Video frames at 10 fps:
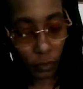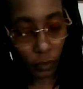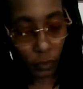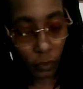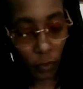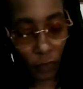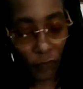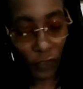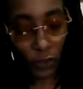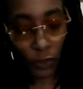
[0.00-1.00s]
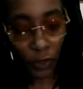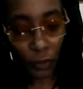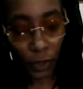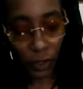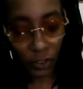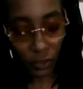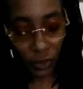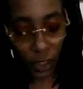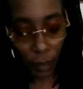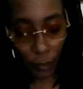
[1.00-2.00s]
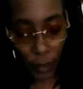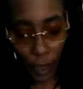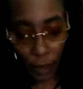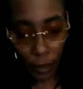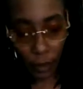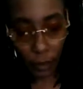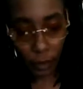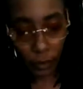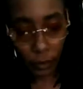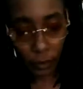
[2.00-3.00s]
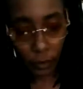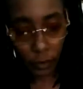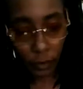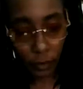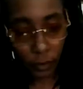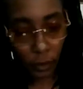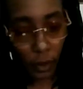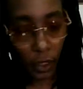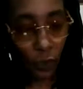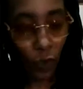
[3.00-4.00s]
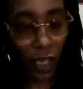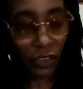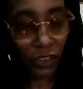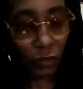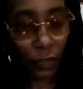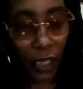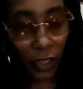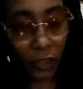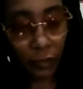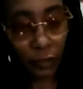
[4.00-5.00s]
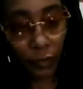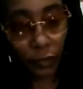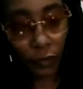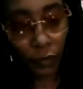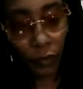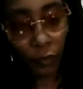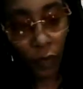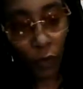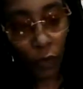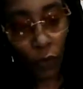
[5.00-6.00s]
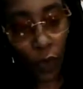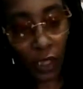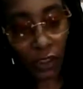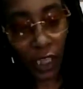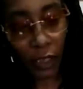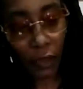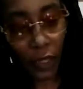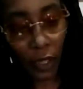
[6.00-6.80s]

For 3 months, you sat back and watched somebody, watched how they,